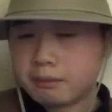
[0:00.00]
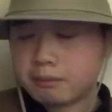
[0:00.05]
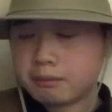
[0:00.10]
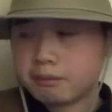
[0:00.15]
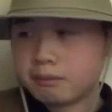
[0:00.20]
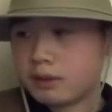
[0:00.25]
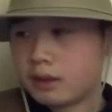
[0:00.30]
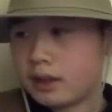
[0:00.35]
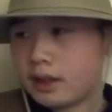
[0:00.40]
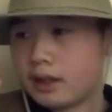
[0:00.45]

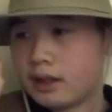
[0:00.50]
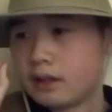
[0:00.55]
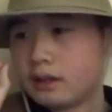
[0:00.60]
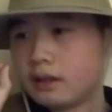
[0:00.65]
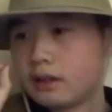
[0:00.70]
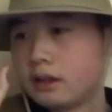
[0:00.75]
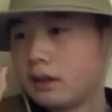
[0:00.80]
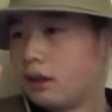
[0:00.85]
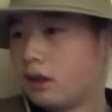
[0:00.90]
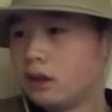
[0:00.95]
And
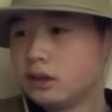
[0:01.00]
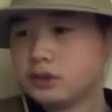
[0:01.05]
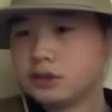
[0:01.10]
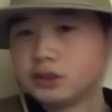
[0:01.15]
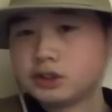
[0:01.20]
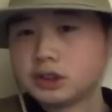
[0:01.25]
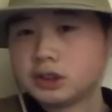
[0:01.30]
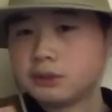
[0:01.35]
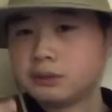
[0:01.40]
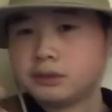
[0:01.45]
also
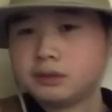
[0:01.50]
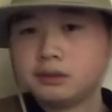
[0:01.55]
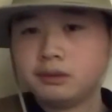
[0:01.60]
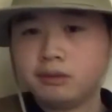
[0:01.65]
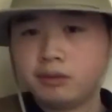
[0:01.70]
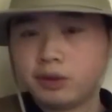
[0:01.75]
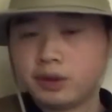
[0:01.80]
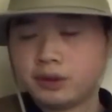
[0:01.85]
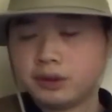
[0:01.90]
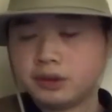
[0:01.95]
just
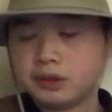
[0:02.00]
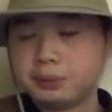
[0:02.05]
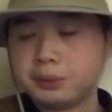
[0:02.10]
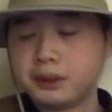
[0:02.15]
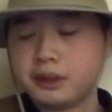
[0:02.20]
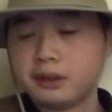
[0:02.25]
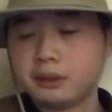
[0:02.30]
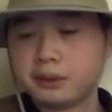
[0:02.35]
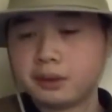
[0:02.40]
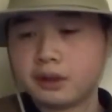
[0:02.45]
for you to
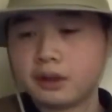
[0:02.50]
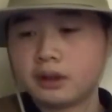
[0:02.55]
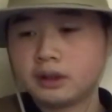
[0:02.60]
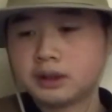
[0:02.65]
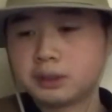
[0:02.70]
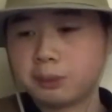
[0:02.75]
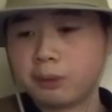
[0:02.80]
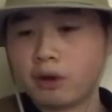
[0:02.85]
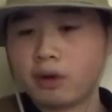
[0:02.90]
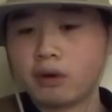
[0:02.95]
be aware,
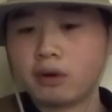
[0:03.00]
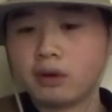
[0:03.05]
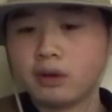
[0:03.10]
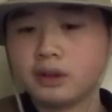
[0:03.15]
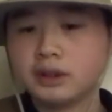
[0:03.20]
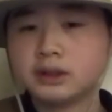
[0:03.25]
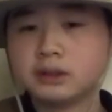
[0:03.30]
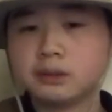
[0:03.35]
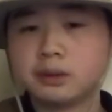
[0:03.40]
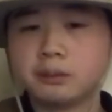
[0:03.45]
smaller
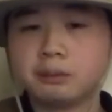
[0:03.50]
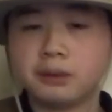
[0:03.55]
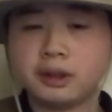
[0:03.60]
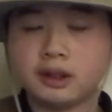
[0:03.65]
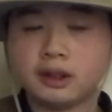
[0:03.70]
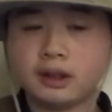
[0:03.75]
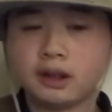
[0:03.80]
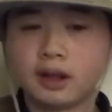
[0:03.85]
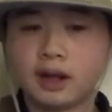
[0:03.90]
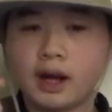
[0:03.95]
hooks will
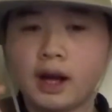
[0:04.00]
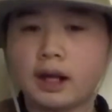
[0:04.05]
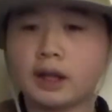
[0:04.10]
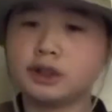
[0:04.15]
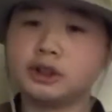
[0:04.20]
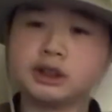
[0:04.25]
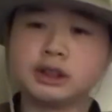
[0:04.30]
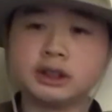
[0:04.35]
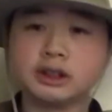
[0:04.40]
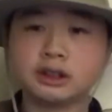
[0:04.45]
mean a higher
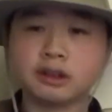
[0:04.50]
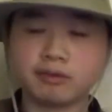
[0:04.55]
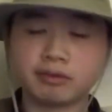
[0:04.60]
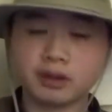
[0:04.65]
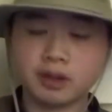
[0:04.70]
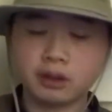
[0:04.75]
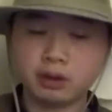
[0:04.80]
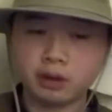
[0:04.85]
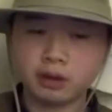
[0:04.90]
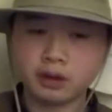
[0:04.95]
chance of
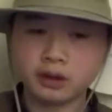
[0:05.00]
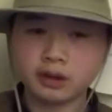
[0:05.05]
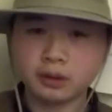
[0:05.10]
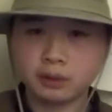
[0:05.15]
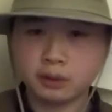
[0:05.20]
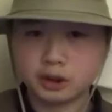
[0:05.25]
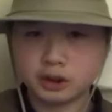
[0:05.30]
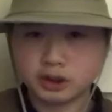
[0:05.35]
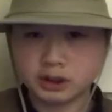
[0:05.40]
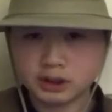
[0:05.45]
good hook,
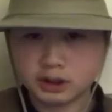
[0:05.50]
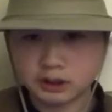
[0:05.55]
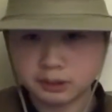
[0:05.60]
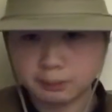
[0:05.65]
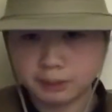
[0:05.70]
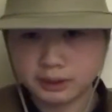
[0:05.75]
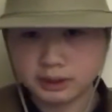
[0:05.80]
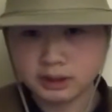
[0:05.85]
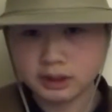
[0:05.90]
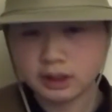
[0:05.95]
which is
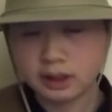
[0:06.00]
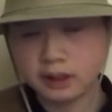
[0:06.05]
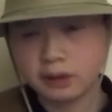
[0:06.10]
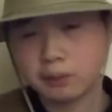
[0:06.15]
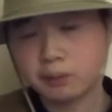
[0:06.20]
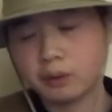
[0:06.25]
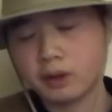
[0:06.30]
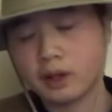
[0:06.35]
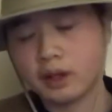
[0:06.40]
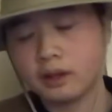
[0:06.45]
basically
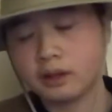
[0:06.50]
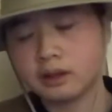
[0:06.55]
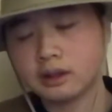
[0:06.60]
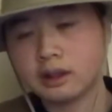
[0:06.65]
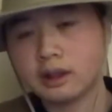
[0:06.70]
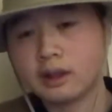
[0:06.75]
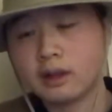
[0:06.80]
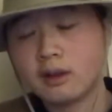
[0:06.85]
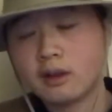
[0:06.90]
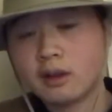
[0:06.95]
when
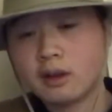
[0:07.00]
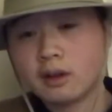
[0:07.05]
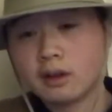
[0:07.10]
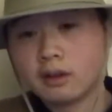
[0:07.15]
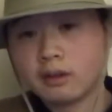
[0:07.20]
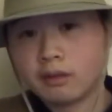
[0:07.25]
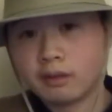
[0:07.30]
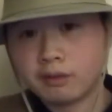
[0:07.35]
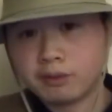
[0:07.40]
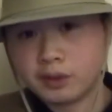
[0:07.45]

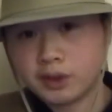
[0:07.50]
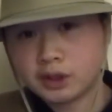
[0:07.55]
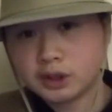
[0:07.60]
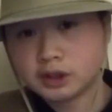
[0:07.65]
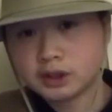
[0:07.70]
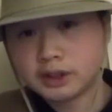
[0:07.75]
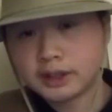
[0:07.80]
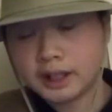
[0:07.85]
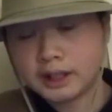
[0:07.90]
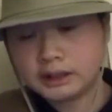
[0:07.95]
the
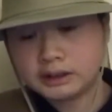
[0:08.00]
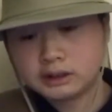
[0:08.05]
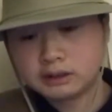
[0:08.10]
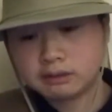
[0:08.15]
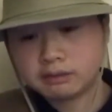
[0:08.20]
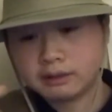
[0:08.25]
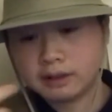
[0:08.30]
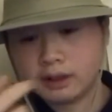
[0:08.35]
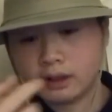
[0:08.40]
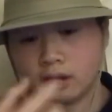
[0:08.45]
fish gets
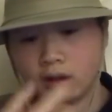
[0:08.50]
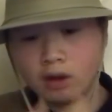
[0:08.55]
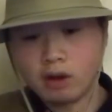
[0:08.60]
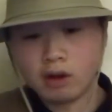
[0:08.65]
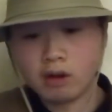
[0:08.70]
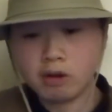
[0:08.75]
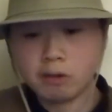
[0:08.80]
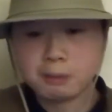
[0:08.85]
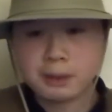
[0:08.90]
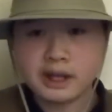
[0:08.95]
the
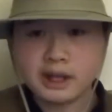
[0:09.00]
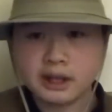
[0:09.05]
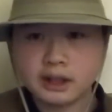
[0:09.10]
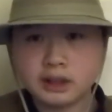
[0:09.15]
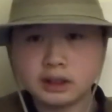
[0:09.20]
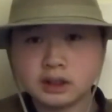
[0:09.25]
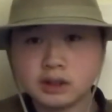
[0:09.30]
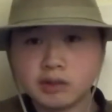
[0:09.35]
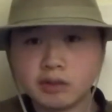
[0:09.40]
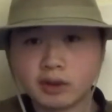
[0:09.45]
whole bait
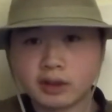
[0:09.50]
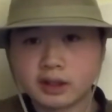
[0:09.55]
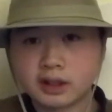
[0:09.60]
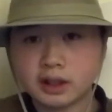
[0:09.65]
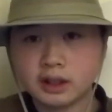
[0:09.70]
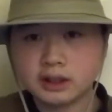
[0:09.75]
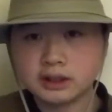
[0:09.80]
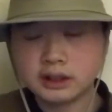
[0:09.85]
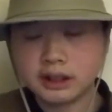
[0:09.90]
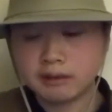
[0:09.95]
into the
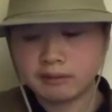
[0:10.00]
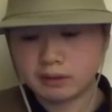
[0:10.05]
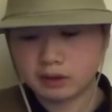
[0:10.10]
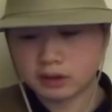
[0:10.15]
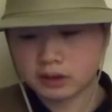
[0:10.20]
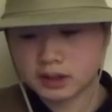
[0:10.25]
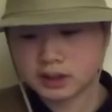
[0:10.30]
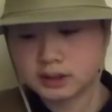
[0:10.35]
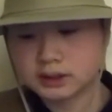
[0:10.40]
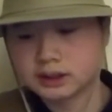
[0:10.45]
gut and the
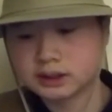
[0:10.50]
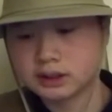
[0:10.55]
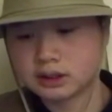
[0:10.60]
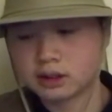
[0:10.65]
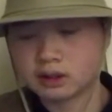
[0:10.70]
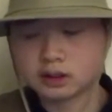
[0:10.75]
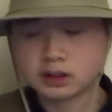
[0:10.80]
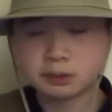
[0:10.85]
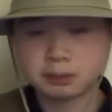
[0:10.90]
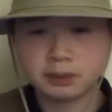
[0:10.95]
gut
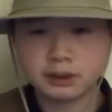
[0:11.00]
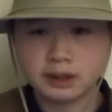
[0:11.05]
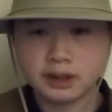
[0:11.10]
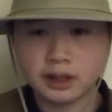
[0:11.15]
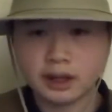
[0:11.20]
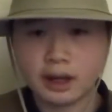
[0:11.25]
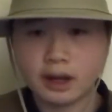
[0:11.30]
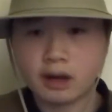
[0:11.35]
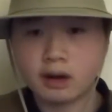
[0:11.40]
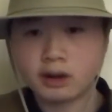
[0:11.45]
starts
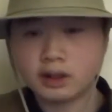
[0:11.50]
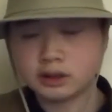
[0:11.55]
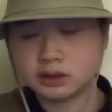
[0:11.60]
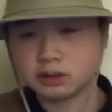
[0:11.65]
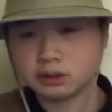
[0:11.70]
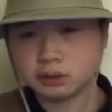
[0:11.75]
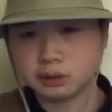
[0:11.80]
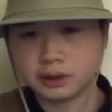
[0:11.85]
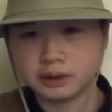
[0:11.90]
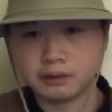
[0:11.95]
bleeding out as
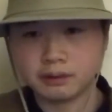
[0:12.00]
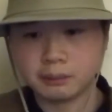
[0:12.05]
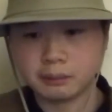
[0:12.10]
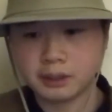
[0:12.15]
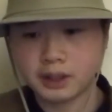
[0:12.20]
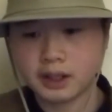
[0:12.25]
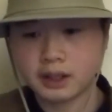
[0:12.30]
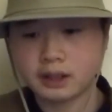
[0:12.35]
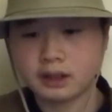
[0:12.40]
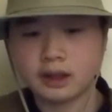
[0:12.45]
you reel them
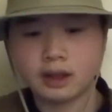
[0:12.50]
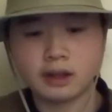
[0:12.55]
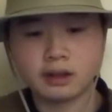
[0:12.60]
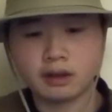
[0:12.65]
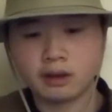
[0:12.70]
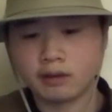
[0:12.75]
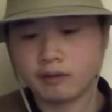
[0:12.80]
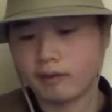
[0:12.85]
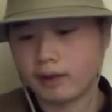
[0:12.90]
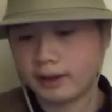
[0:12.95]
in and
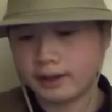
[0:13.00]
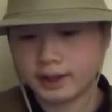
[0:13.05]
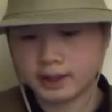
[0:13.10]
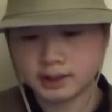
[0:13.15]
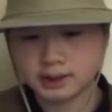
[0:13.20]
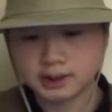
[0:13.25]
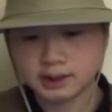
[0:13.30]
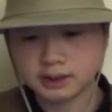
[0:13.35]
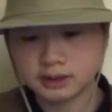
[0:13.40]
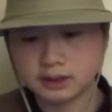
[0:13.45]
all that
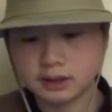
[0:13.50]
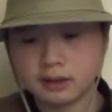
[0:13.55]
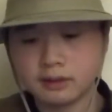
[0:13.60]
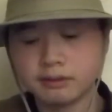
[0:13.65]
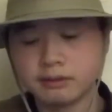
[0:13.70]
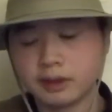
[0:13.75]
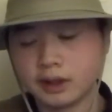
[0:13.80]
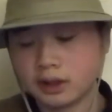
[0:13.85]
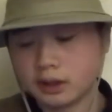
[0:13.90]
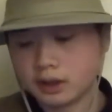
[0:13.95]
nasty stuff.
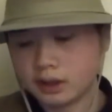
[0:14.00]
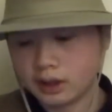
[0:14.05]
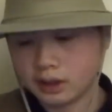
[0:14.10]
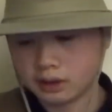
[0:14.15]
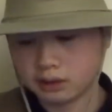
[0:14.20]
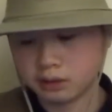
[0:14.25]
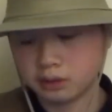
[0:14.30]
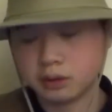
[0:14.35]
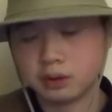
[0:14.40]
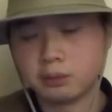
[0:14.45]

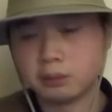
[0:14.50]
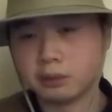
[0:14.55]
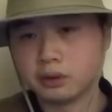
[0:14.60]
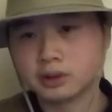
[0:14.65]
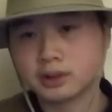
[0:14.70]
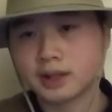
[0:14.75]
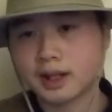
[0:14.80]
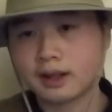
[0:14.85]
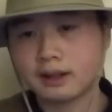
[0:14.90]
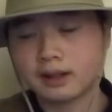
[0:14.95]
And you'll
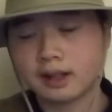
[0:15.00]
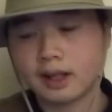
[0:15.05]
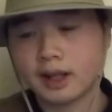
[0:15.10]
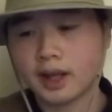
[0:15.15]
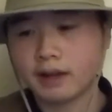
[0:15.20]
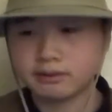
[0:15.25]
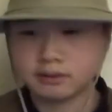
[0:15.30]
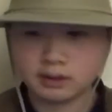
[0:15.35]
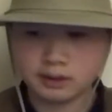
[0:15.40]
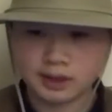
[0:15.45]
most likely
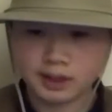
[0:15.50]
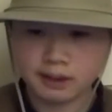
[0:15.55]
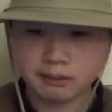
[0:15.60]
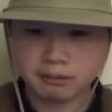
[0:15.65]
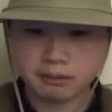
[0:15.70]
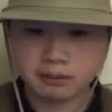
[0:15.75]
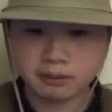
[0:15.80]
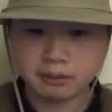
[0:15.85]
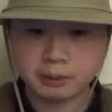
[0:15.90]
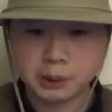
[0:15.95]
have to keep
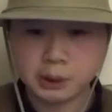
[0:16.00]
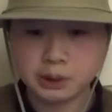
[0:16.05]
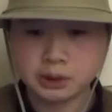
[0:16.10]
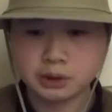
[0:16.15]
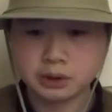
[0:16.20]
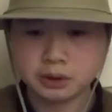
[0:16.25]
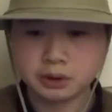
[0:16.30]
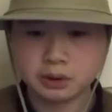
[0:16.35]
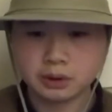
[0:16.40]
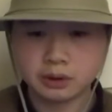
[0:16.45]
the
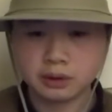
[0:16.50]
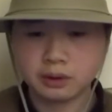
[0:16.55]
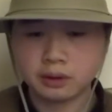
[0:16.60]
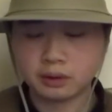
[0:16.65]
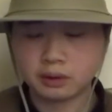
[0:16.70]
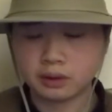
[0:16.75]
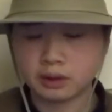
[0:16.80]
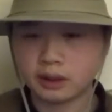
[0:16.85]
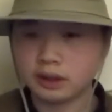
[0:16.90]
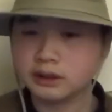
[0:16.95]
fish
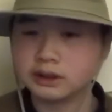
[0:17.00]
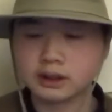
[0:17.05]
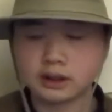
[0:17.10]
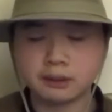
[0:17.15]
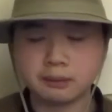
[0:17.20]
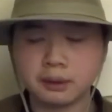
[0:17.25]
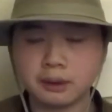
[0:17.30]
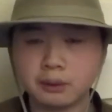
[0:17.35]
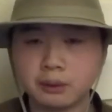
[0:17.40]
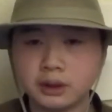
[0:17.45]
or it's going
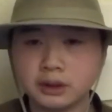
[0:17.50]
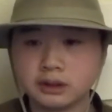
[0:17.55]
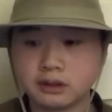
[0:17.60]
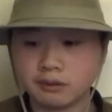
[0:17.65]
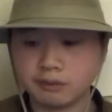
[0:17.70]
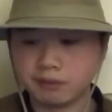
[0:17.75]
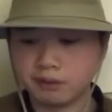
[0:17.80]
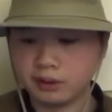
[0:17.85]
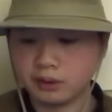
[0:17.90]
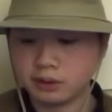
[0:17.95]
to be a waste
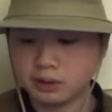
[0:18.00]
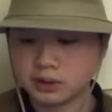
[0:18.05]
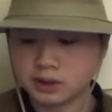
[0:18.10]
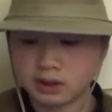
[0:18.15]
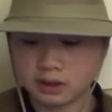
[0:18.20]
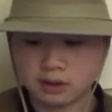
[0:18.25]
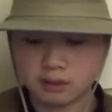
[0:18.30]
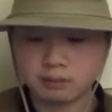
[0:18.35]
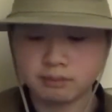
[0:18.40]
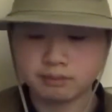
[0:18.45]
of food.
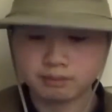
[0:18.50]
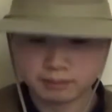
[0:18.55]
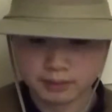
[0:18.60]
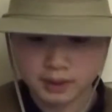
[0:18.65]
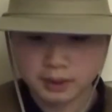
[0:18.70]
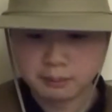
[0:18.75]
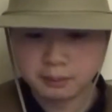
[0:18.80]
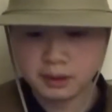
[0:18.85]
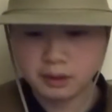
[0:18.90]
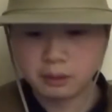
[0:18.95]
So
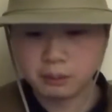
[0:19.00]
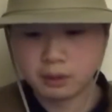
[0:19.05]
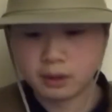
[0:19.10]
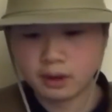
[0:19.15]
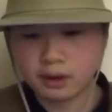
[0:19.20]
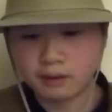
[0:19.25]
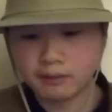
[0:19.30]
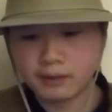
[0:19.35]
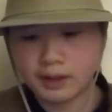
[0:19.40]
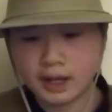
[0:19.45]
be
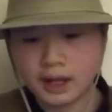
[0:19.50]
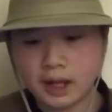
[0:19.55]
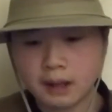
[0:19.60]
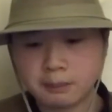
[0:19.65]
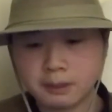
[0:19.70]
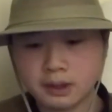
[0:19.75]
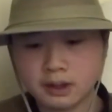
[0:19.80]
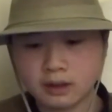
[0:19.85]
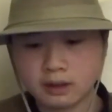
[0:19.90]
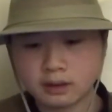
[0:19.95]
aware of that
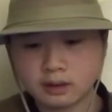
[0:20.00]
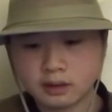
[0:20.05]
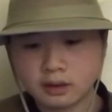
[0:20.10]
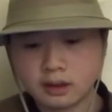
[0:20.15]
happening.